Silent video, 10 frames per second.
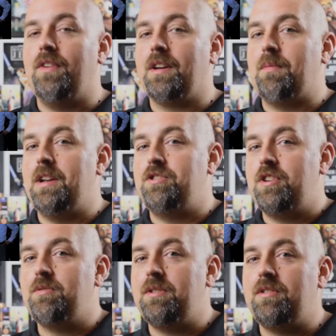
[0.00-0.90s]
affect my
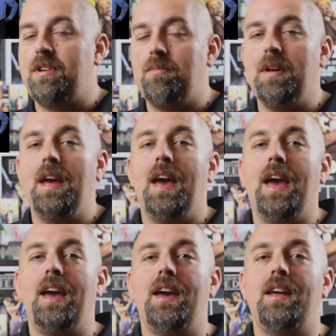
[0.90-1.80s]
judgmentship,
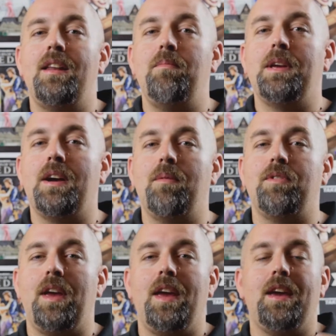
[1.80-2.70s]
and it
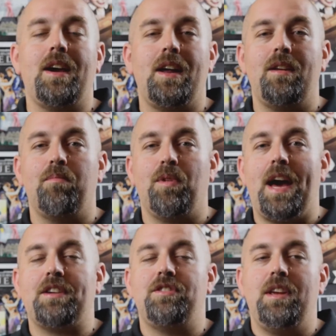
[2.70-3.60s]
becomes a kind of
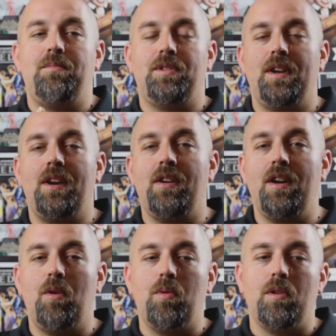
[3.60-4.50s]
black sheep
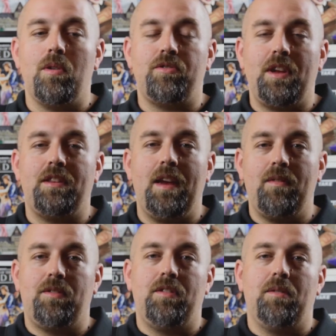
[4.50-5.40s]
scenario where Seth
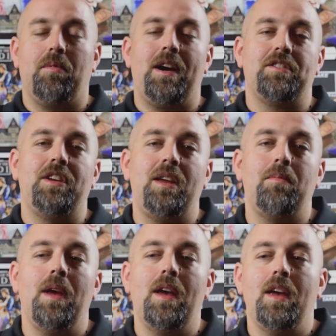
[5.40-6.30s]
Davis is the black
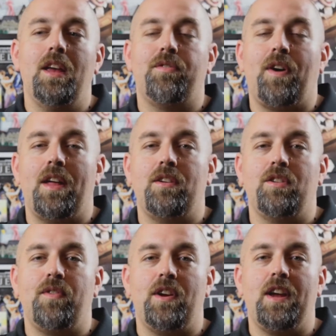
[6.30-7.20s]
sheep. His father
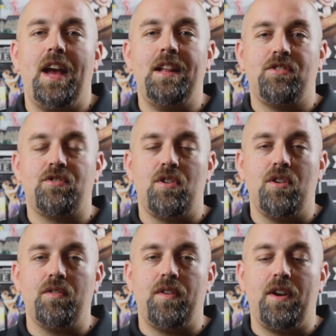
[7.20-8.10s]
is very
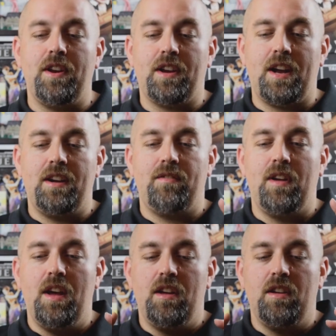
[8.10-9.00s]
headstrong, very kind of
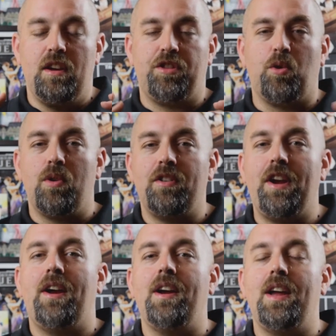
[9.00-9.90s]

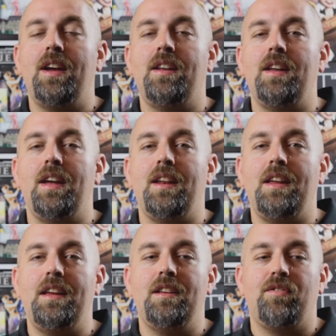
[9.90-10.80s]
authoritarian and
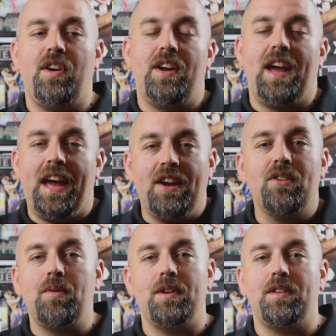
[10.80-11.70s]
he is very
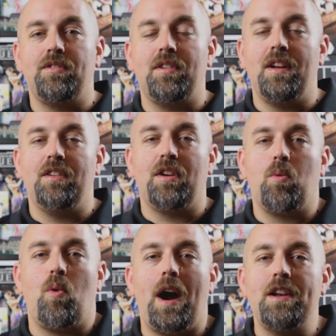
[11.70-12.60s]
angry with his son. He's like,
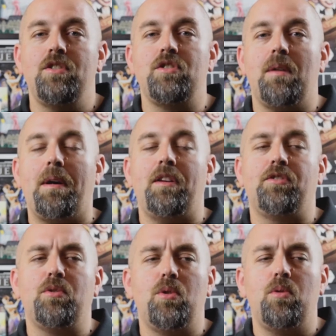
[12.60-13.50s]
Why did you drop out of
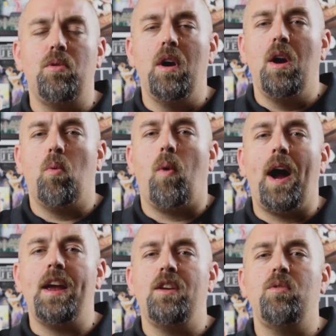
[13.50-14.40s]
school?
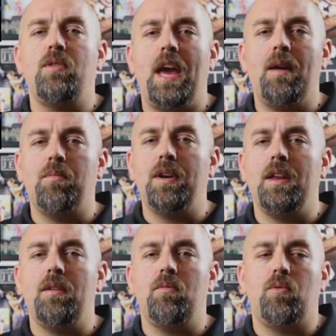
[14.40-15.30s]
Why are you
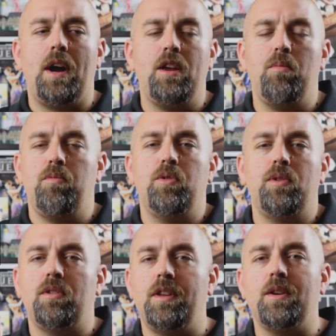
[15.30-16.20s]
gambling? Why are you
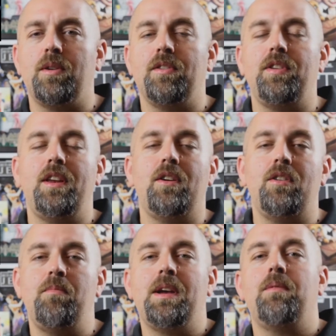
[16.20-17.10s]
doing illegal
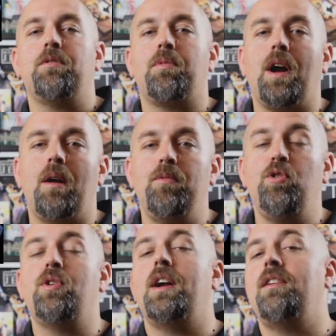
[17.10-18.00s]
casino? It becomes a problem.
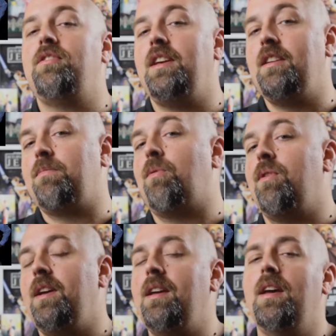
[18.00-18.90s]
You kind of see his
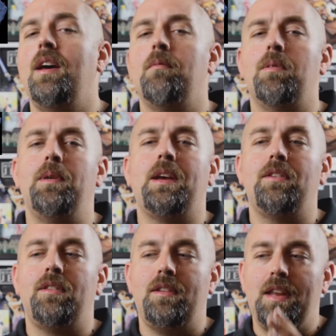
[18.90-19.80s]
point, but
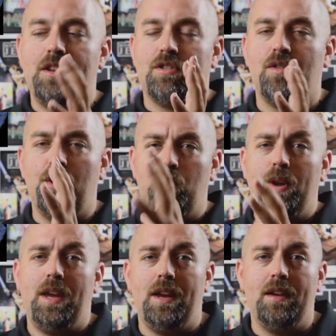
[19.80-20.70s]
because of the nature of who
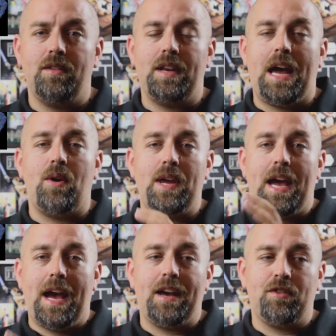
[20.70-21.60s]
he is and how he
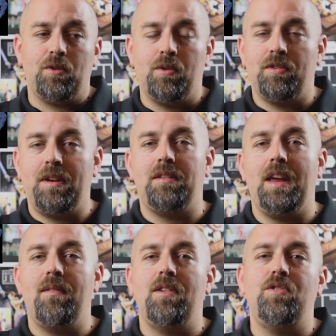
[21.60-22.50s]
acts towards Seth
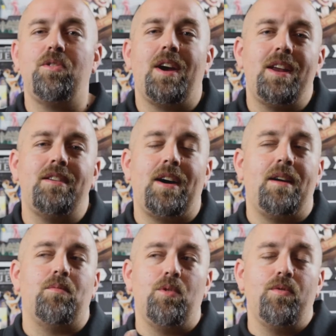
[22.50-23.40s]
Davis, you kind of
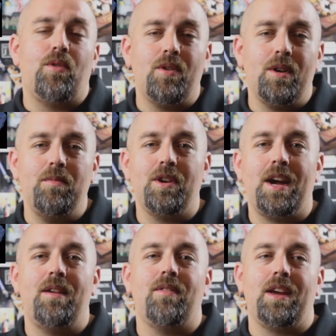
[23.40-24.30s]
not root for him. You
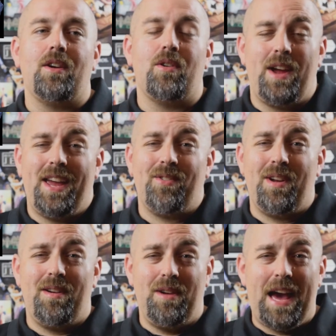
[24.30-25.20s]
kind of like are
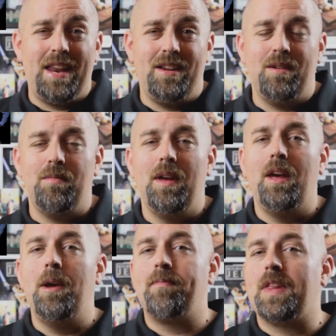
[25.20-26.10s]
angry at him.
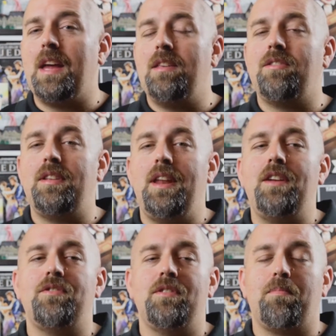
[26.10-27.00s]
And it's the
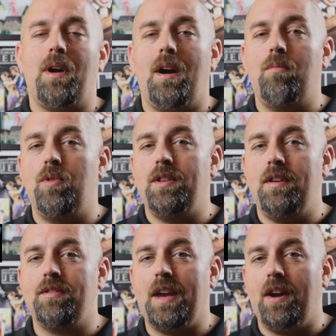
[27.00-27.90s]
nature of the problem with
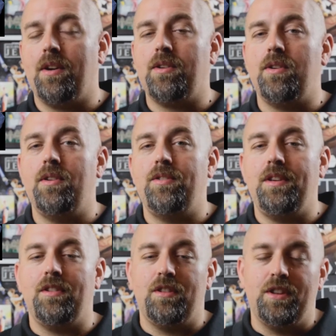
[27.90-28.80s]
his character is
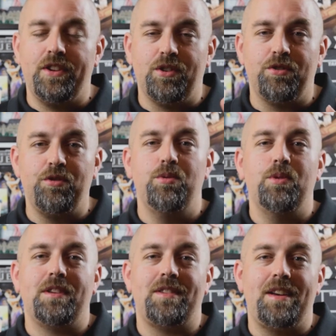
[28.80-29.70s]
he's a little
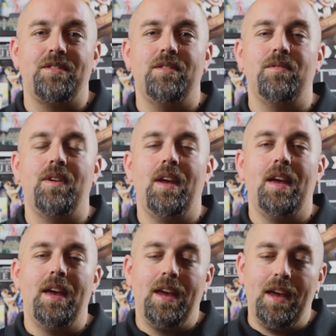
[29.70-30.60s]
too excessive
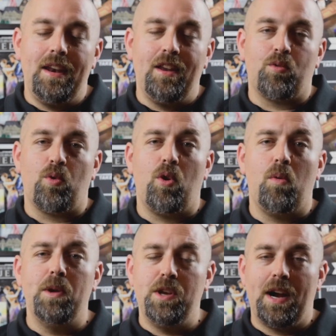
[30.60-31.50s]
in his
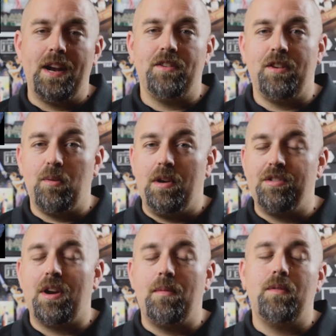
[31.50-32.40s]
role, but you kind of see where
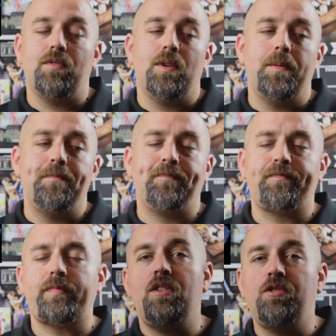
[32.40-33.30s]
he's coming from.
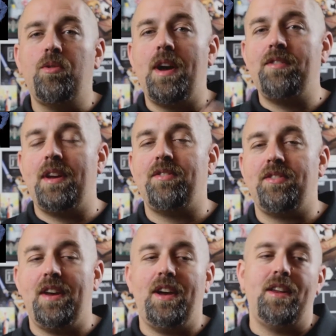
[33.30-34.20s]
So as that
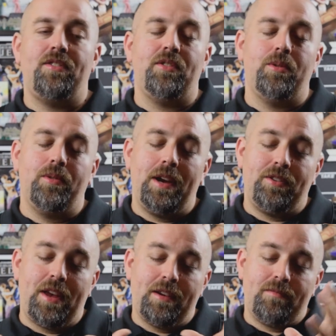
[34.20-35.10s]
says, so
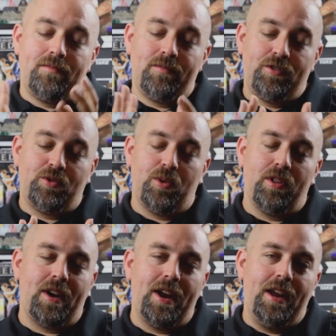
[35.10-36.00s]
as that
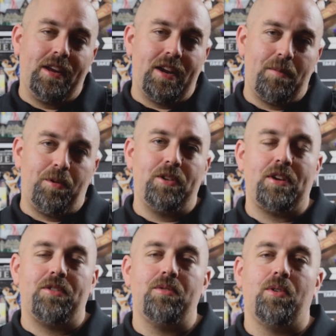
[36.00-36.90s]
storyline kind of plays
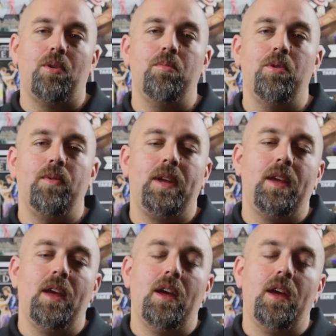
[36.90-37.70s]
out through the whole movie,